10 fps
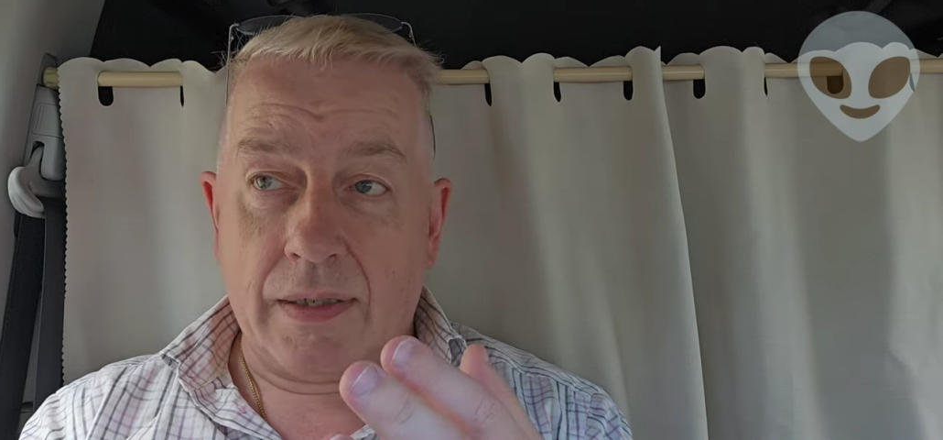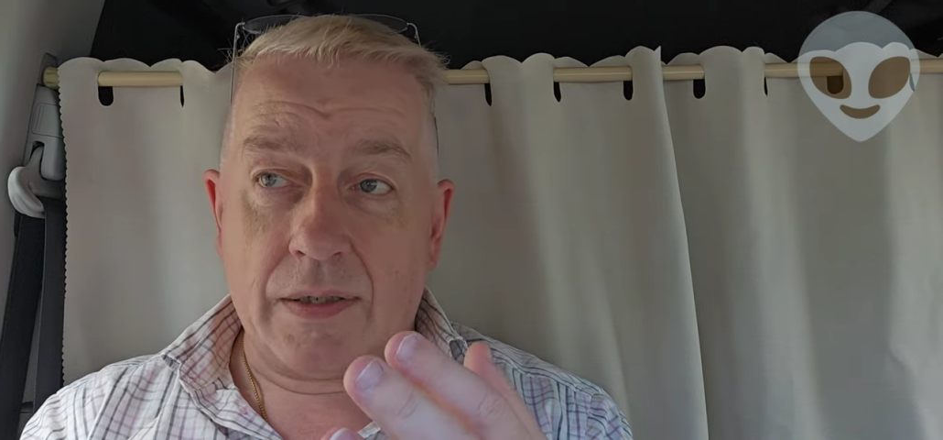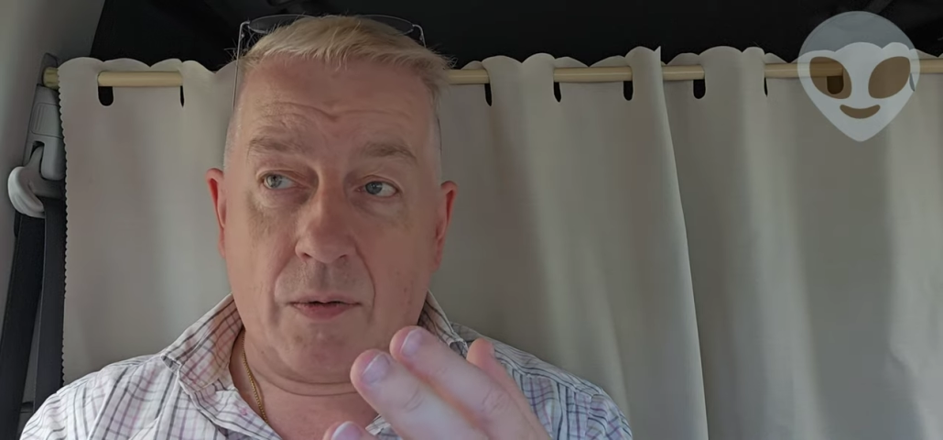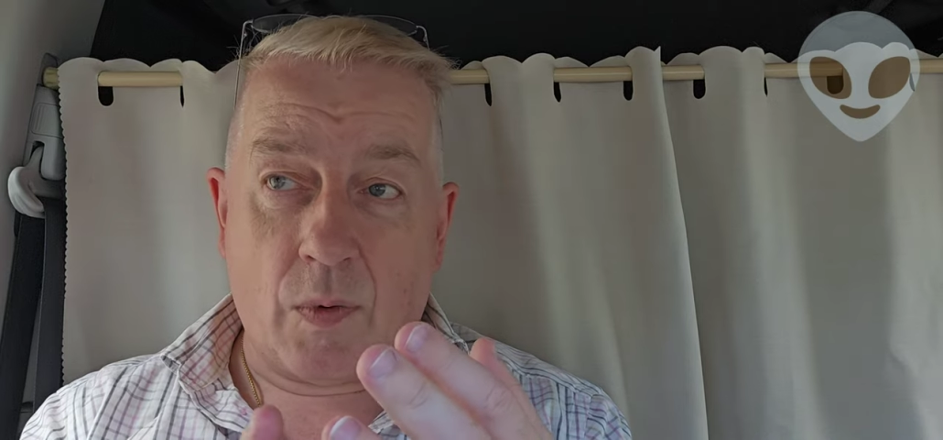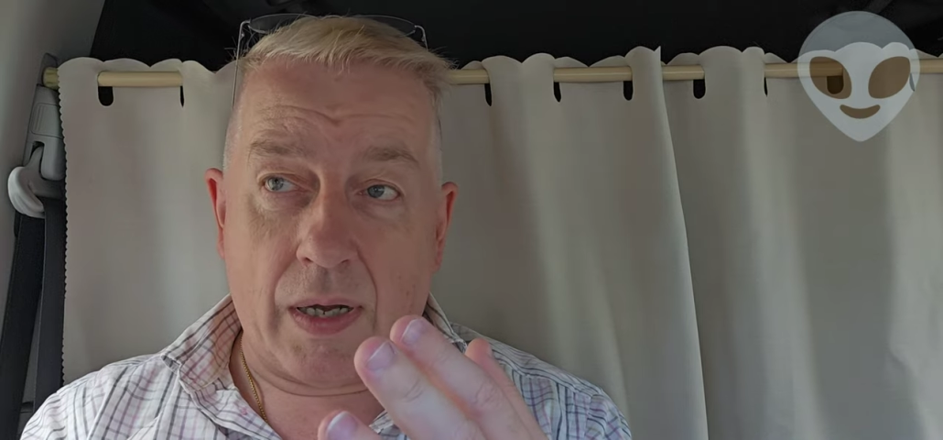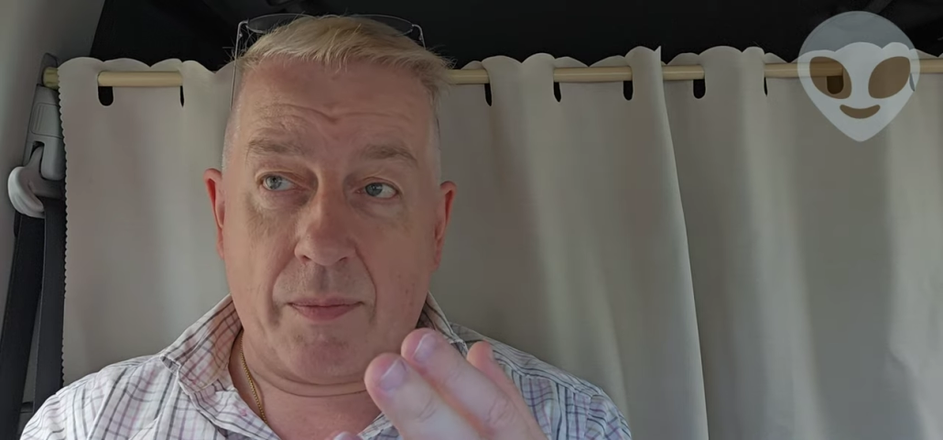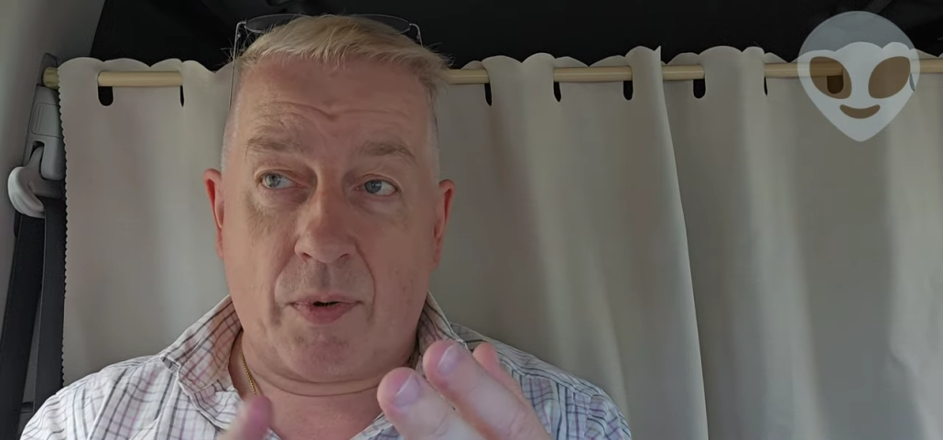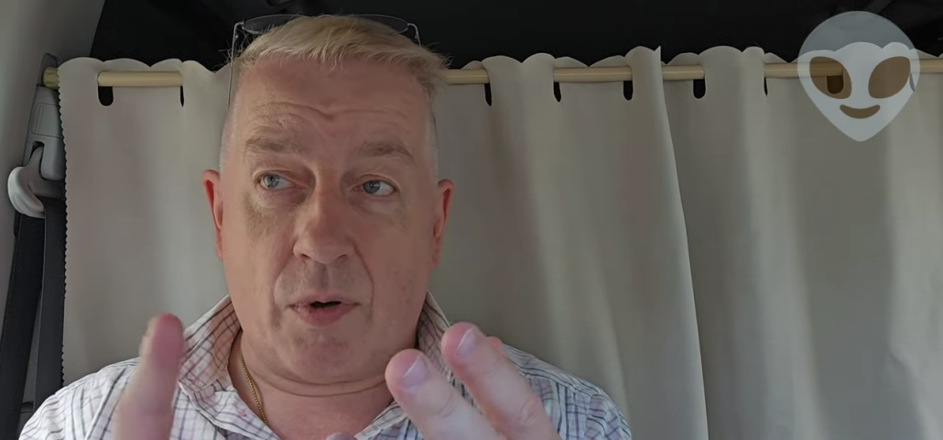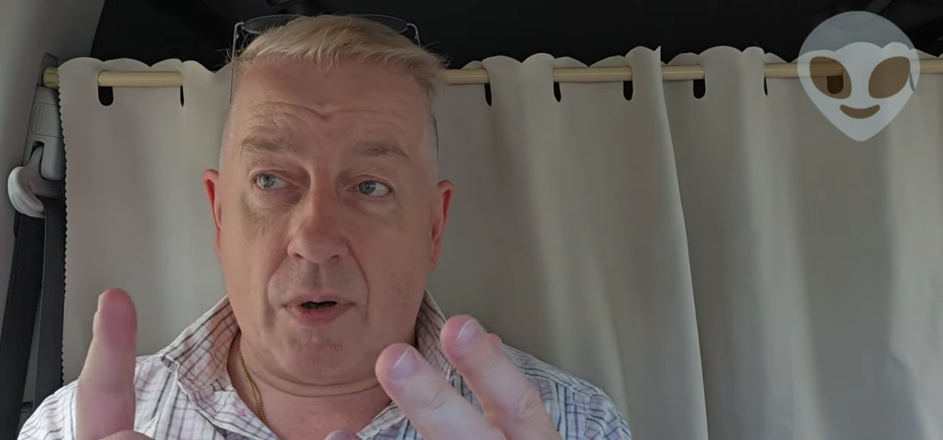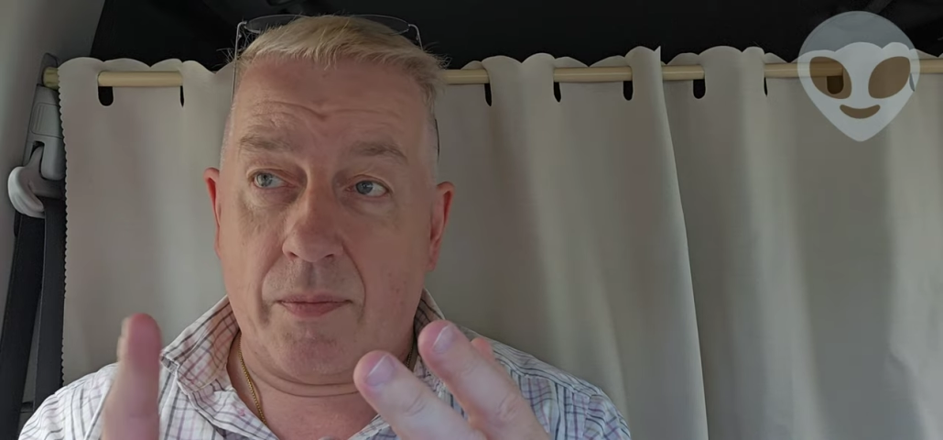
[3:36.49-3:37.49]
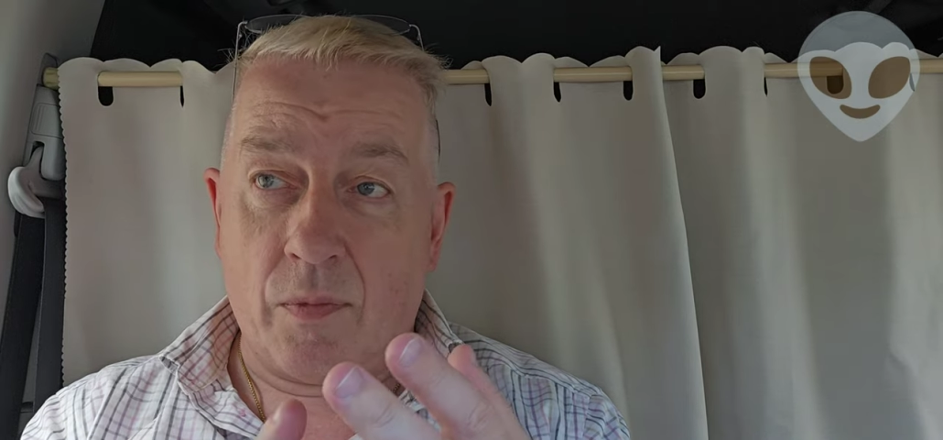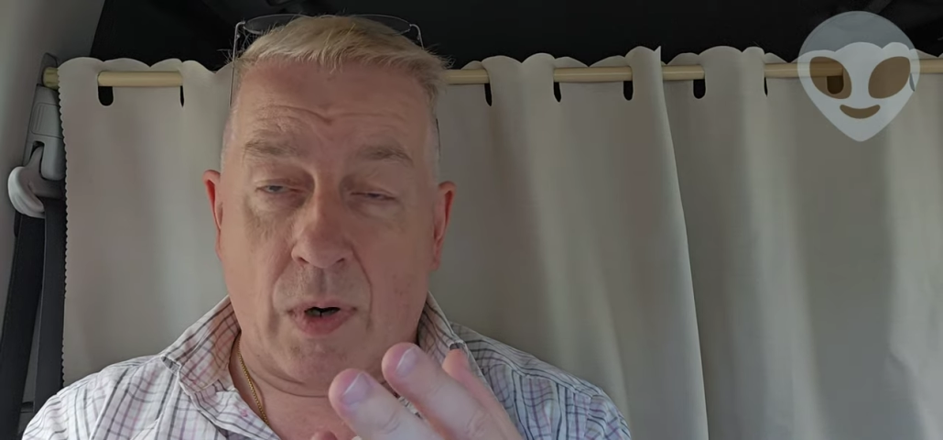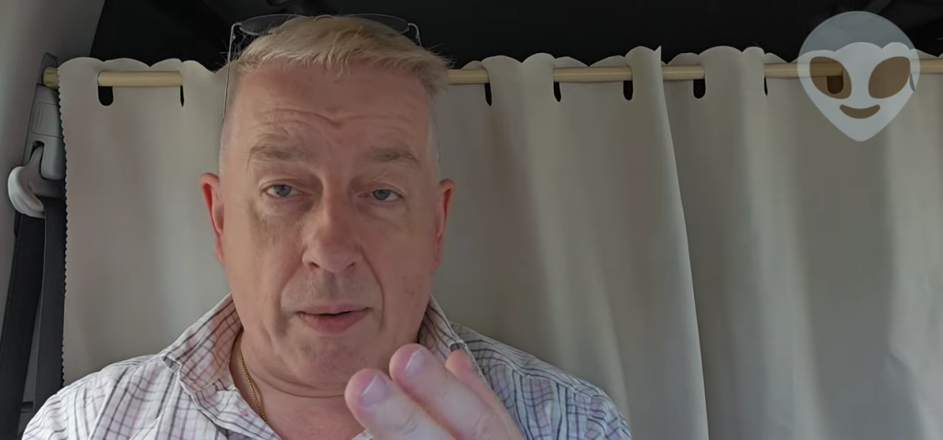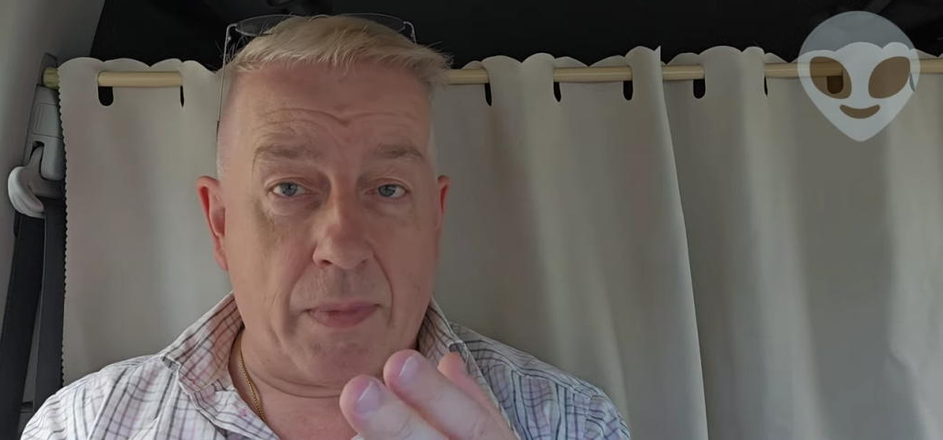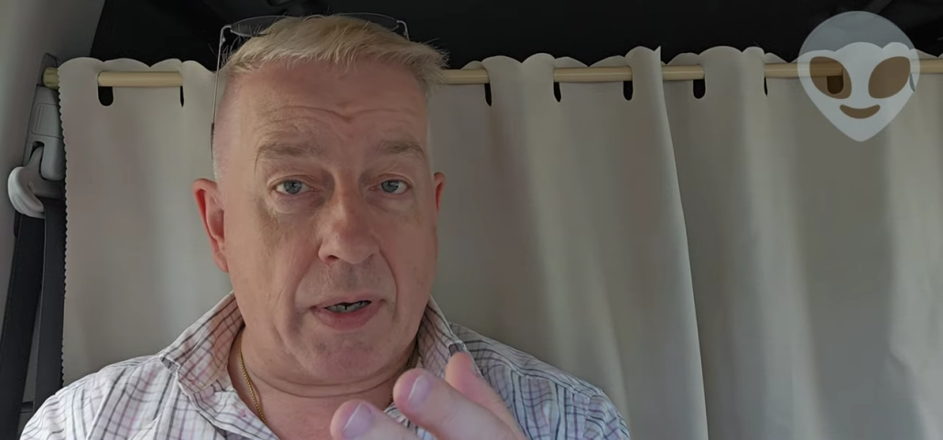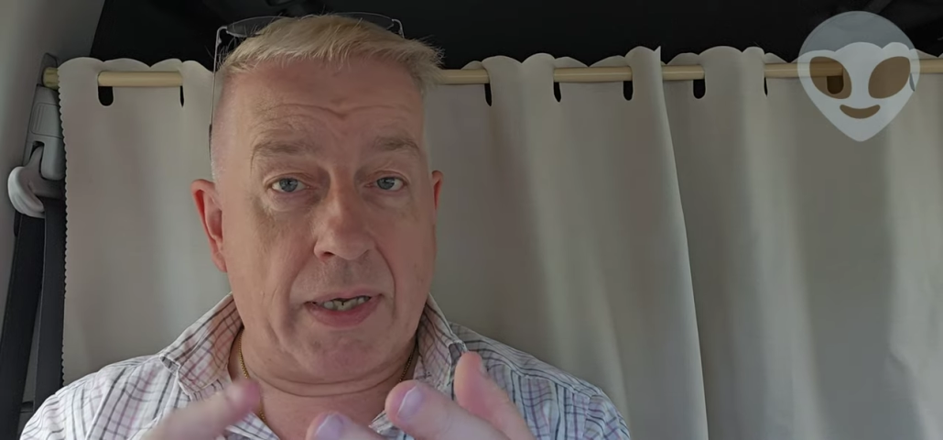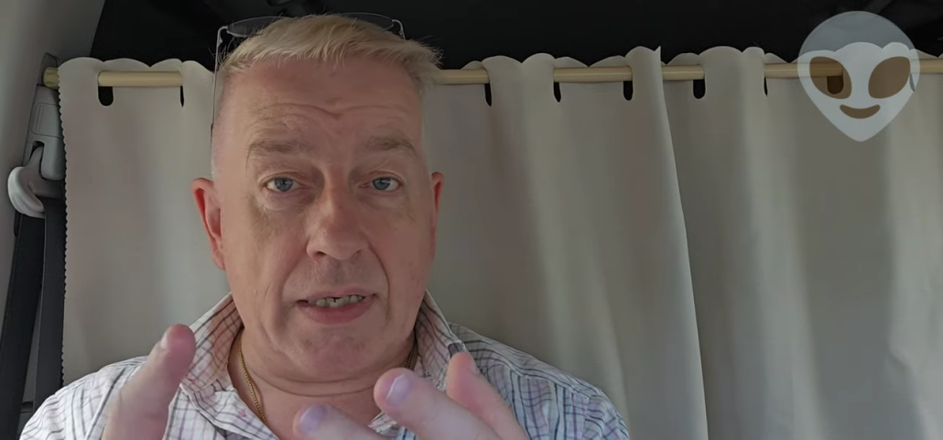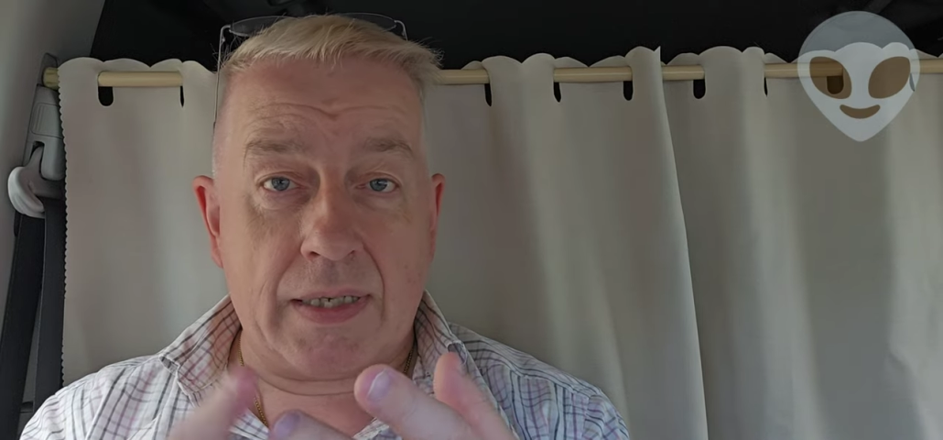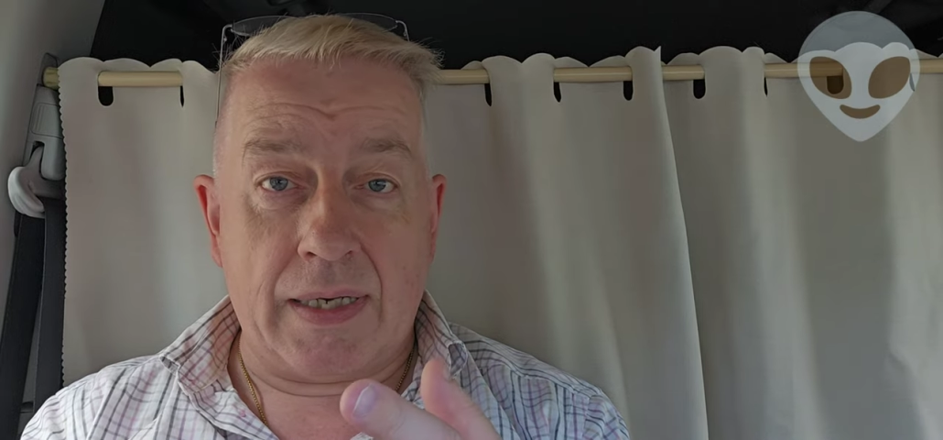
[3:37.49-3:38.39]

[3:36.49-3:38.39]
So wild boar, wild monkeys,